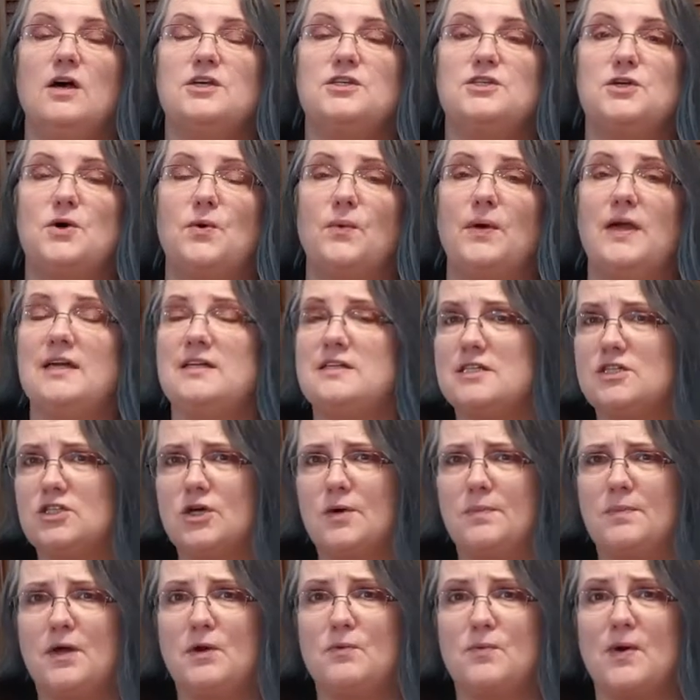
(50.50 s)
So in
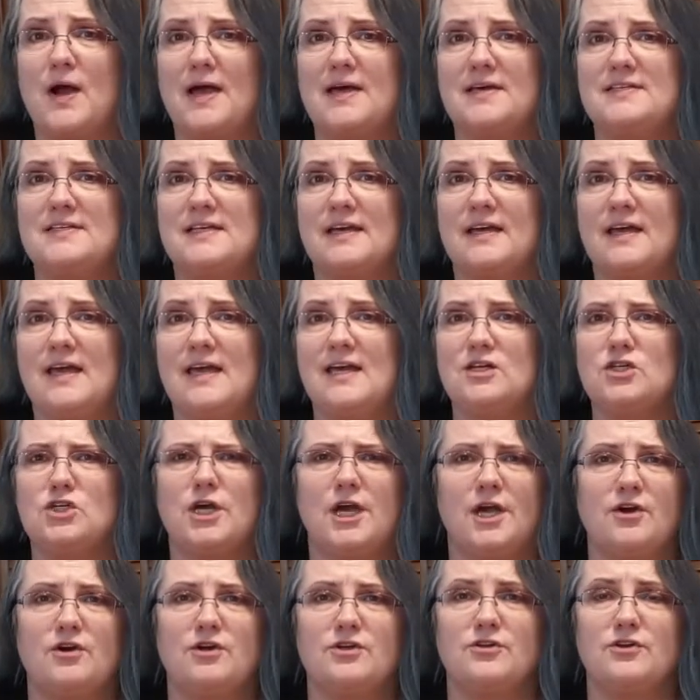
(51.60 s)
Dystopia Rising, each
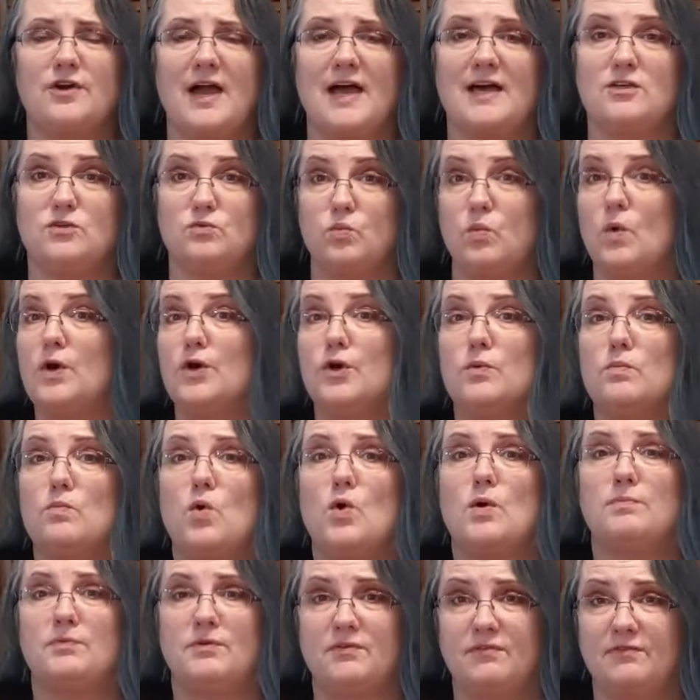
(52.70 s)
character has one or
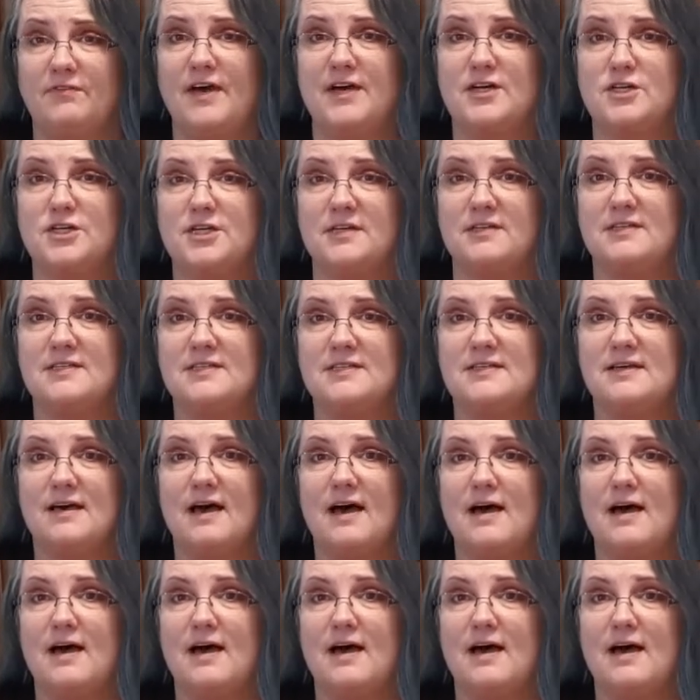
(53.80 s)
more professions.